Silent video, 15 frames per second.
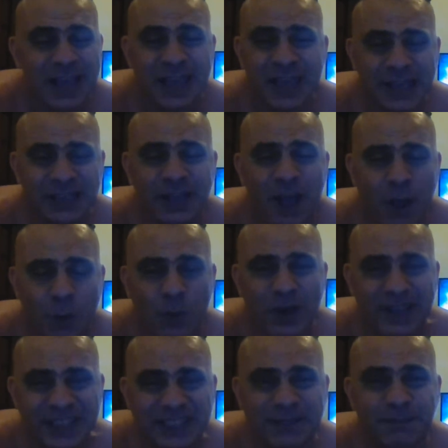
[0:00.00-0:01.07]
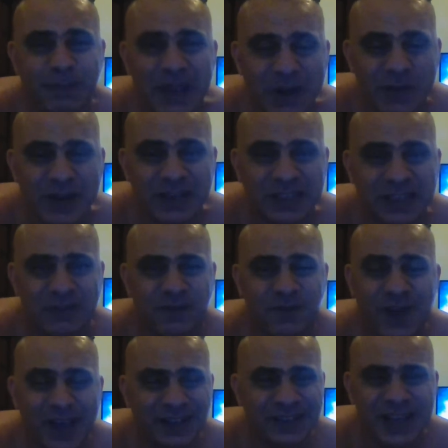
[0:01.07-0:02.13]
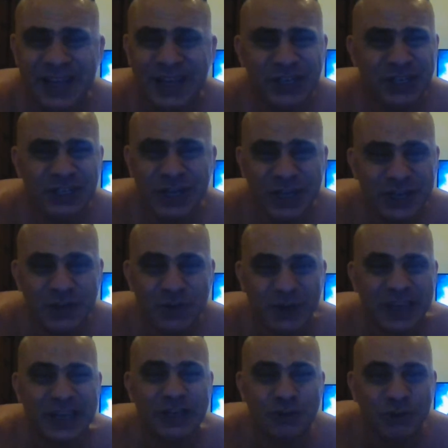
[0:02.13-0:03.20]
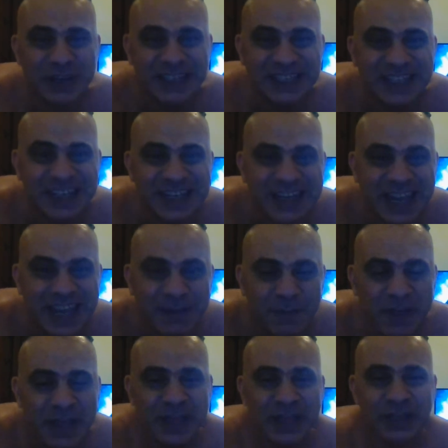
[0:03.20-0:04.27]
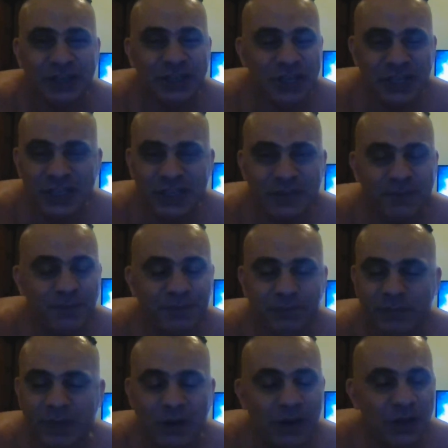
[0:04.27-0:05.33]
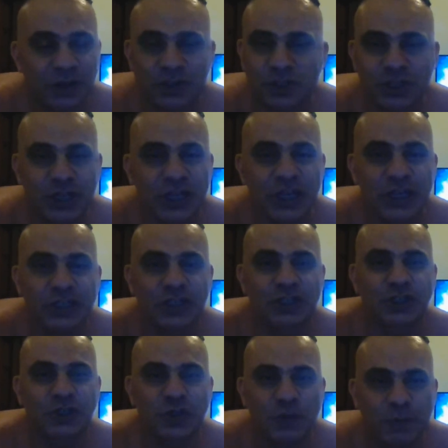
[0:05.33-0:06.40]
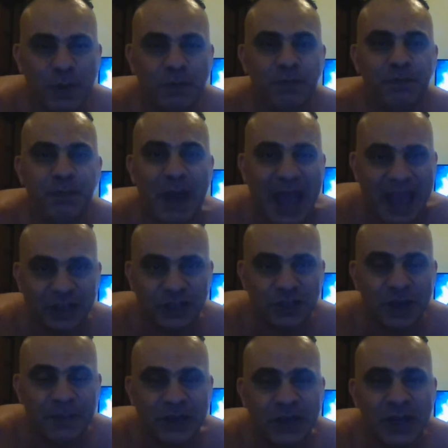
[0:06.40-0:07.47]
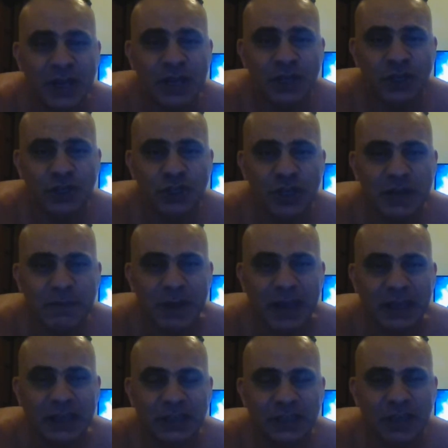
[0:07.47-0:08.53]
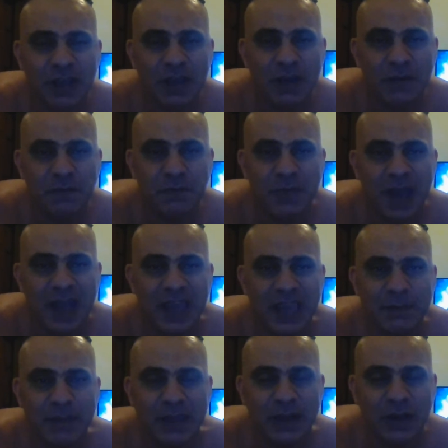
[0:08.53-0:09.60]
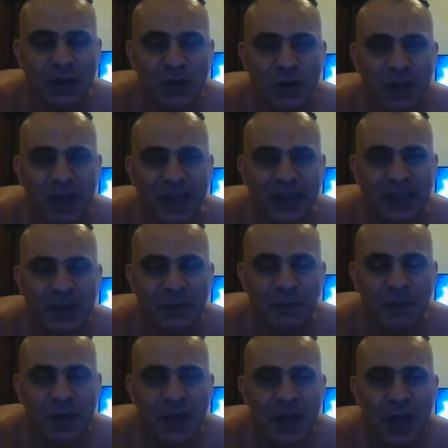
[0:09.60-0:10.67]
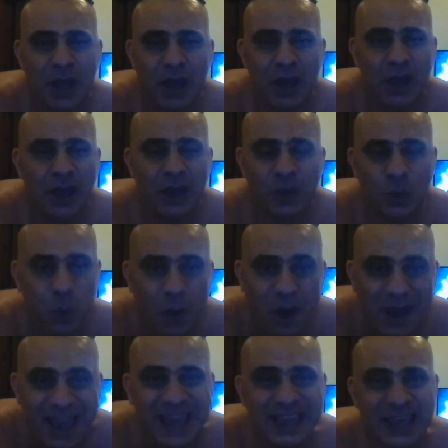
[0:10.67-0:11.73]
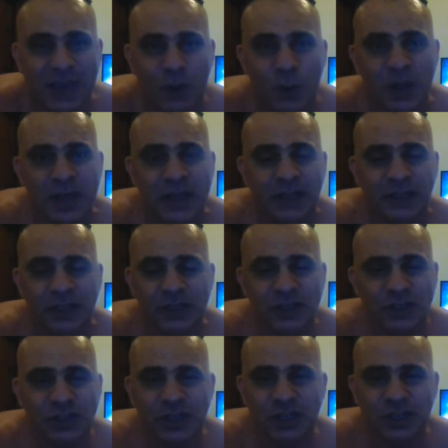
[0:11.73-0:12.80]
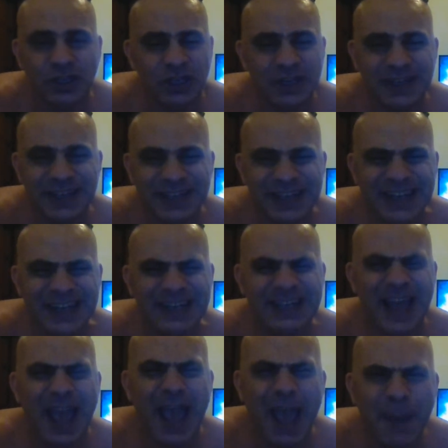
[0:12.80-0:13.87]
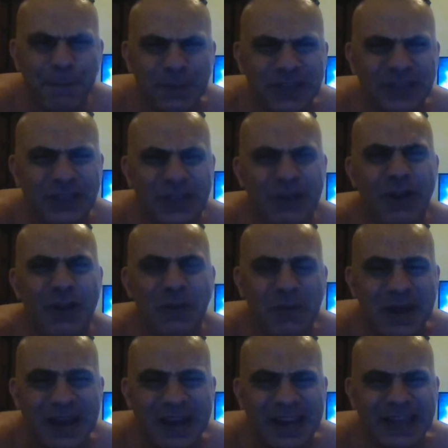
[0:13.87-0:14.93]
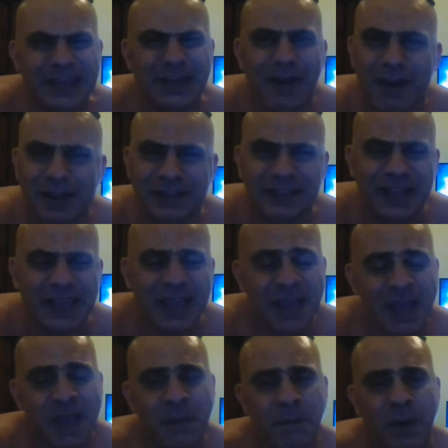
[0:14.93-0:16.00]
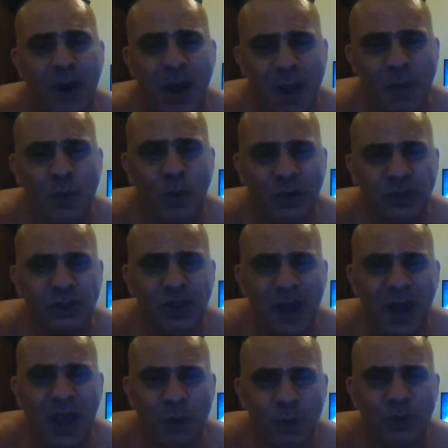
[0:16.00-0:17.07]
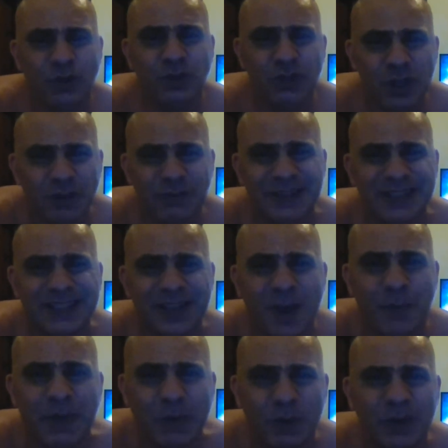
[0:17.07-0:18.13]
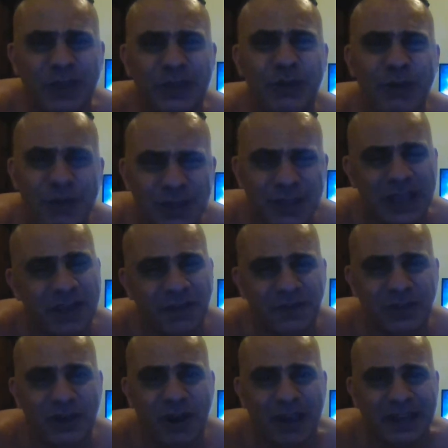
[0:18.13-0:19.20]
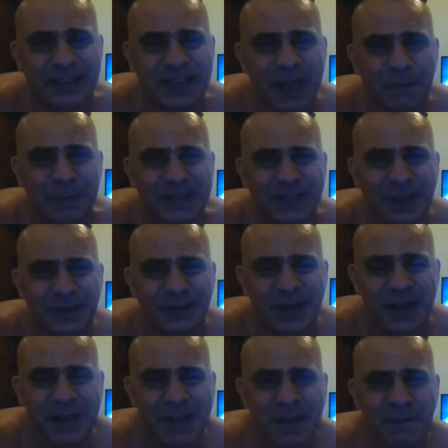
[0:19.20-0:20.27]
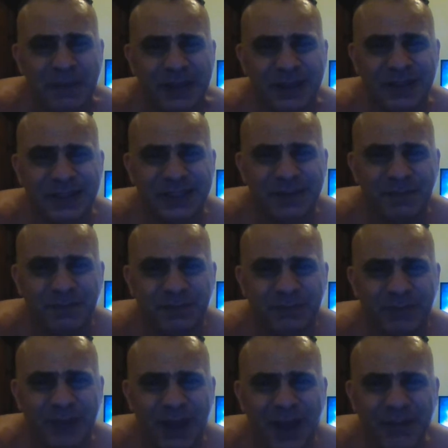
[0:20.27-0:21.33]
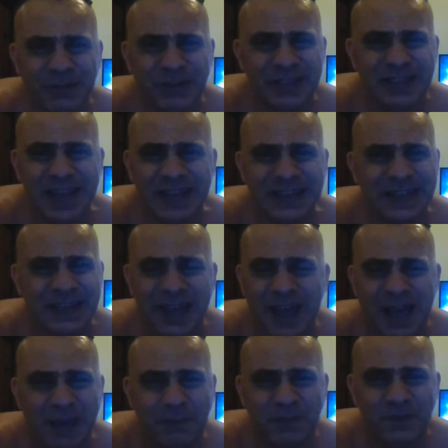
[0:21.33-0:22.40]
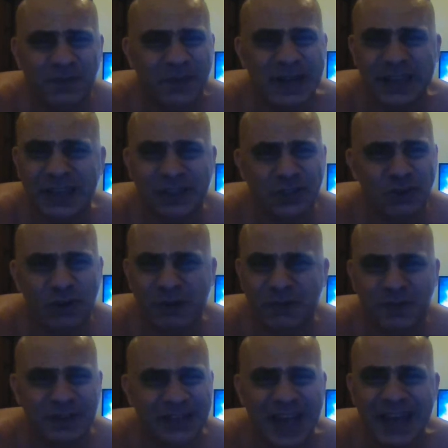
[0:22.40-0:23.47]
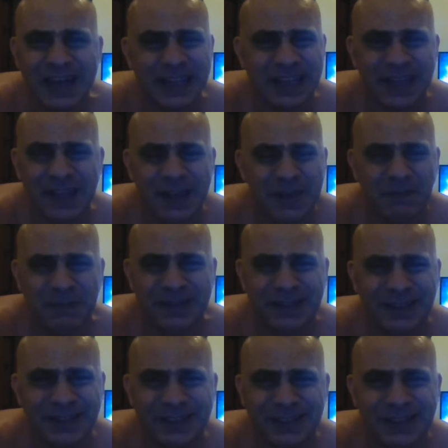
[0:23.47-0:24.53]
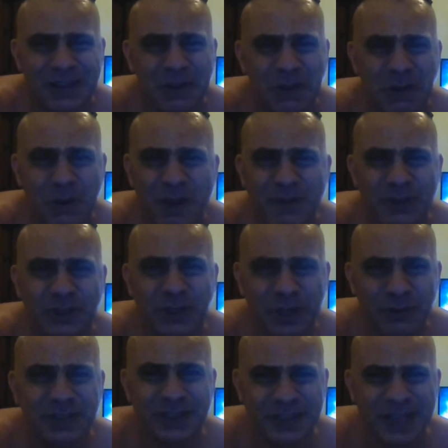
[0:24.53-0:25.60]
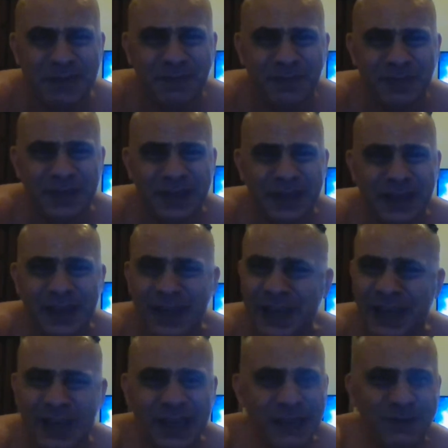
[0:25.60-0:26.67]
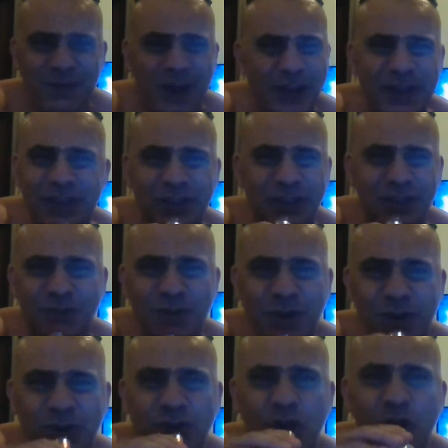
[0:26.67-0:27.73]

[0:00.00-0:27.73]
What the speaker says: His whole experience is fucked. She's not interested in him. She's just, look, she is a super batch. I mean, she makes Amy look like a choir girl, doesn't she? She's absolutely ghastly. But I want you to tell me what you think of tonight's episode, because I've just ended up feeling sorry for Danny, because whoever chooses him, he's fucking screwed.